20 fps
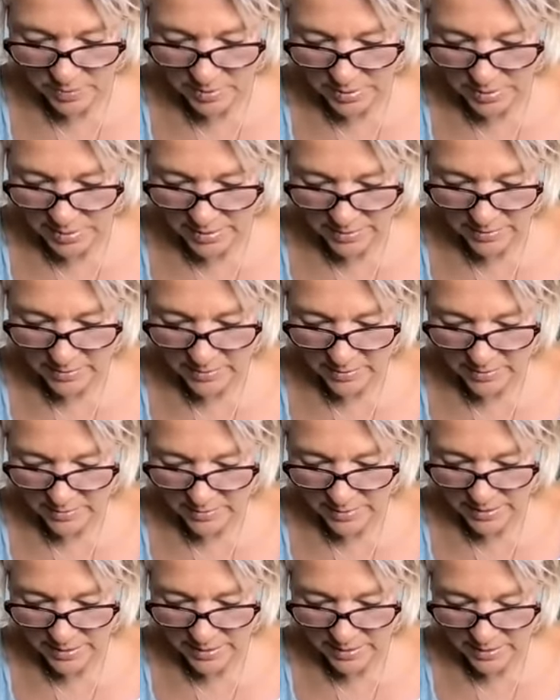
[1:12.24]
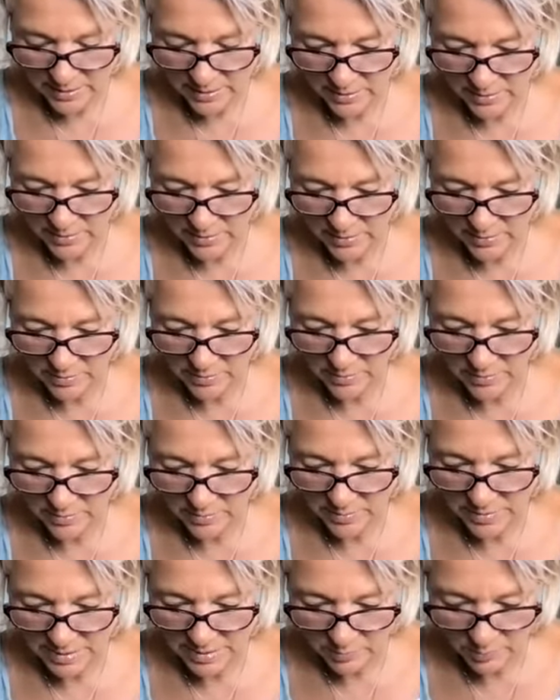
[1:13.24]
Hurdle, thank you
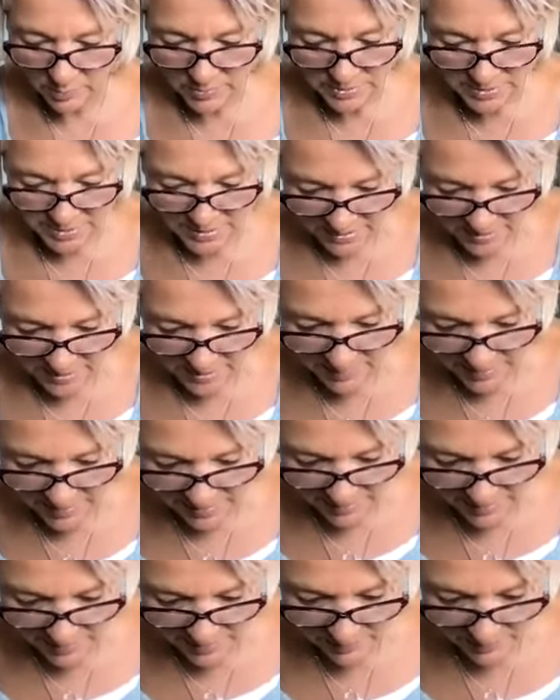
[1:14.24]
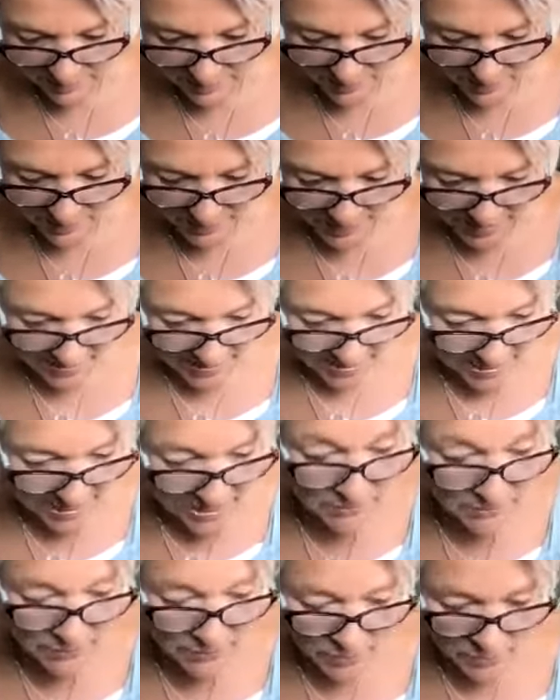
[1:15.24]
that one to come out. We've got the
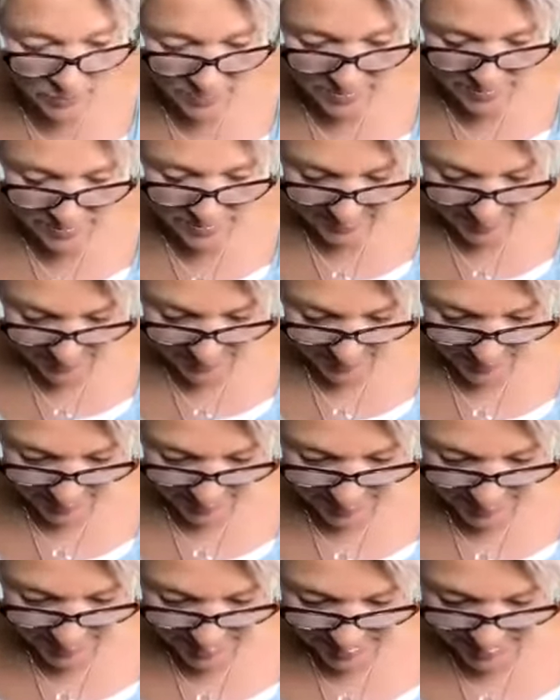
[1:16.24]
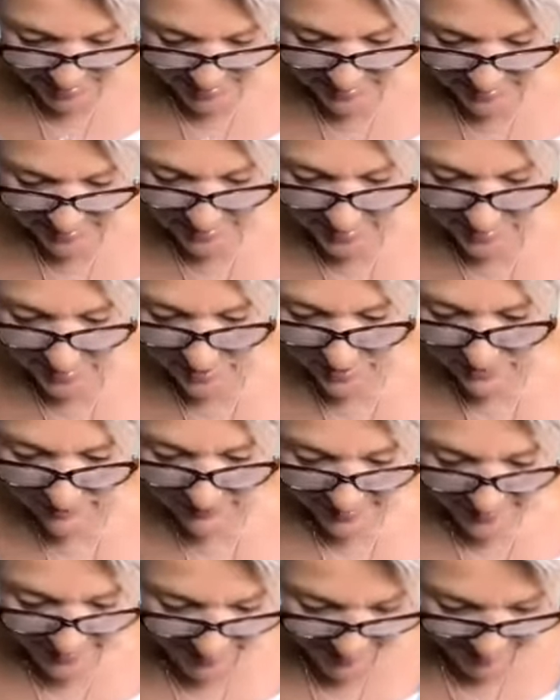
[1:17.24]
King of Wands. Okay, so
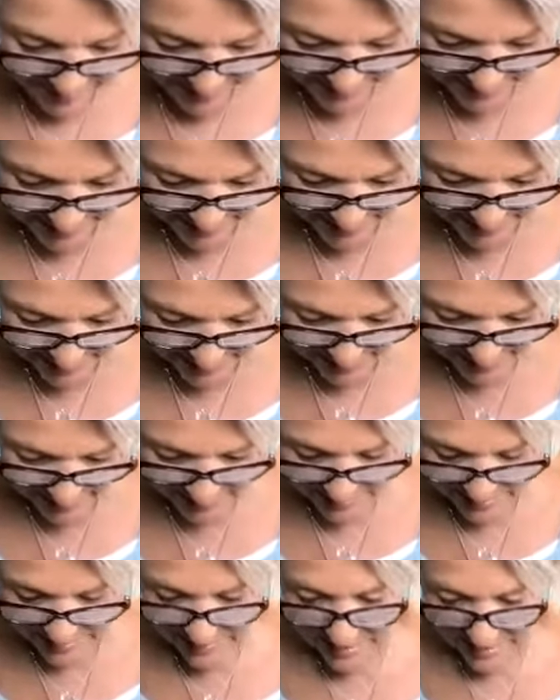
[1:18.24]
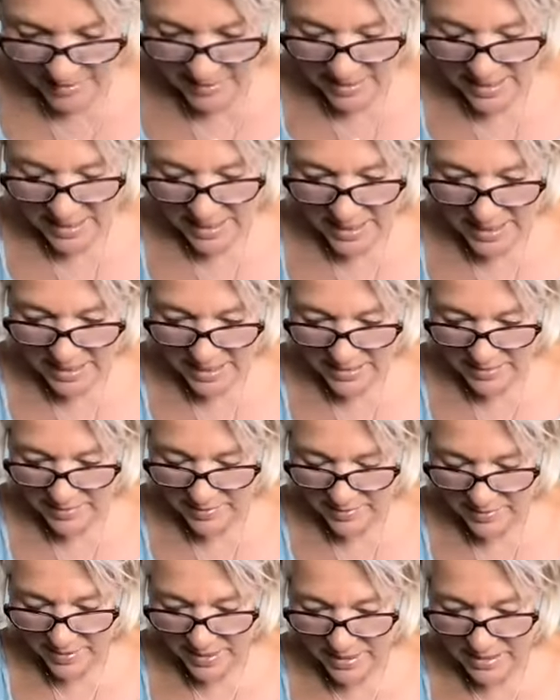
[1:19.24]
fantastic. And
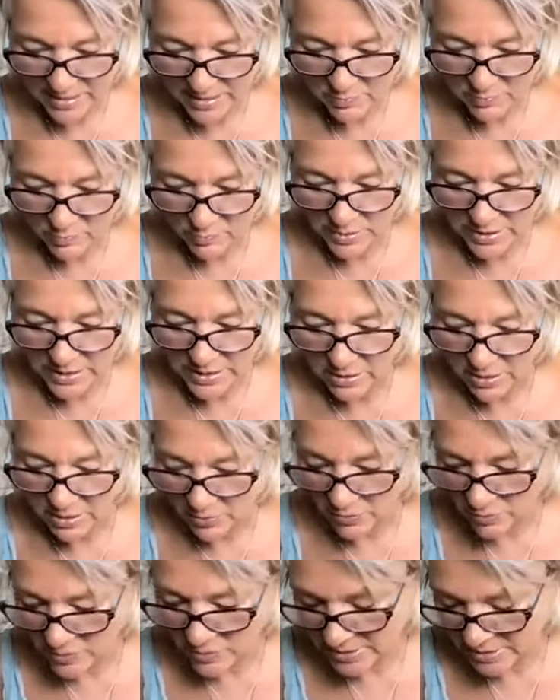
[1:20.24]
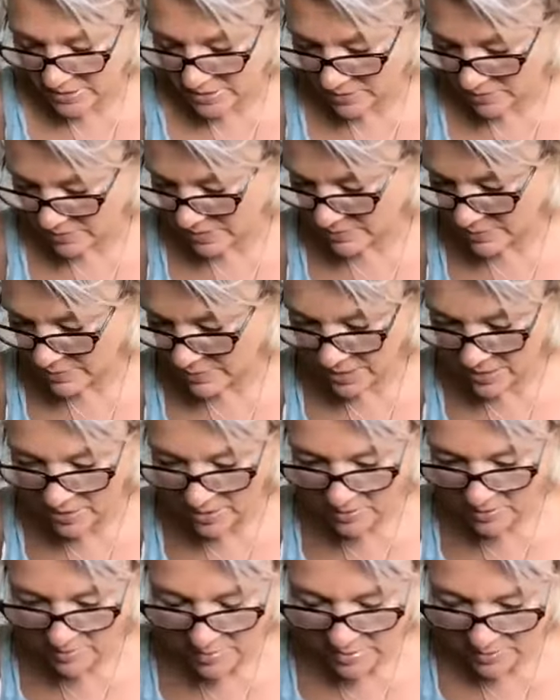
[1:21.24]
then we are also, there we
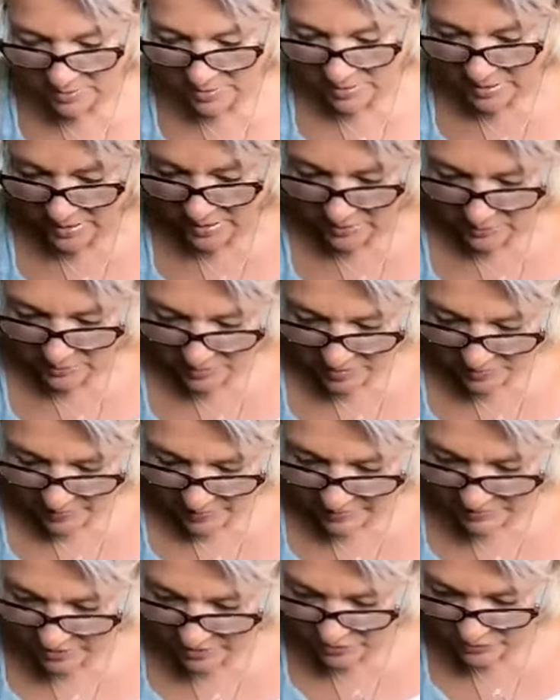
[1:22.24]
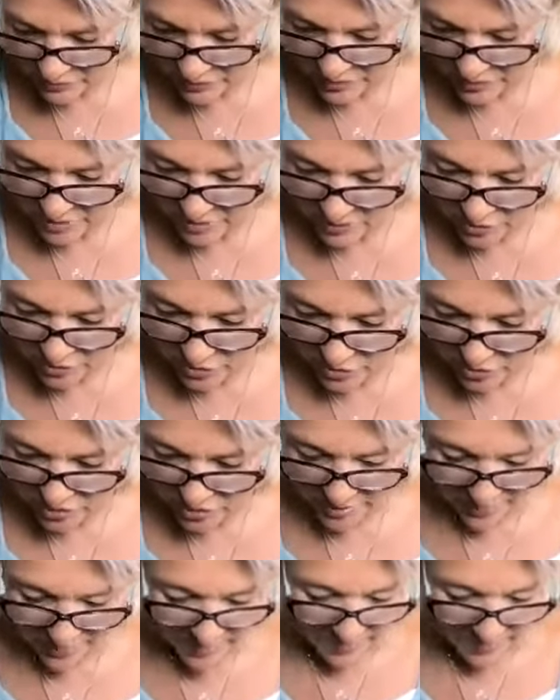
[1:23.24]
go, looking at your spiritual
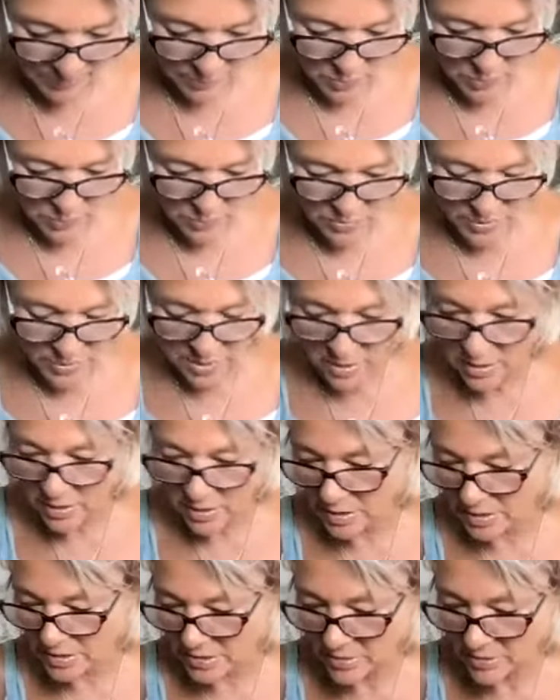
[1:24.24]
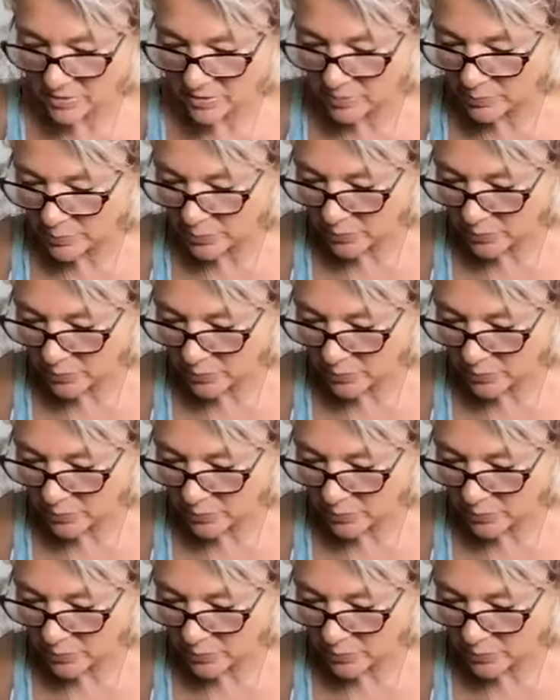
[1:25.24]
solution, the Moon card. And on the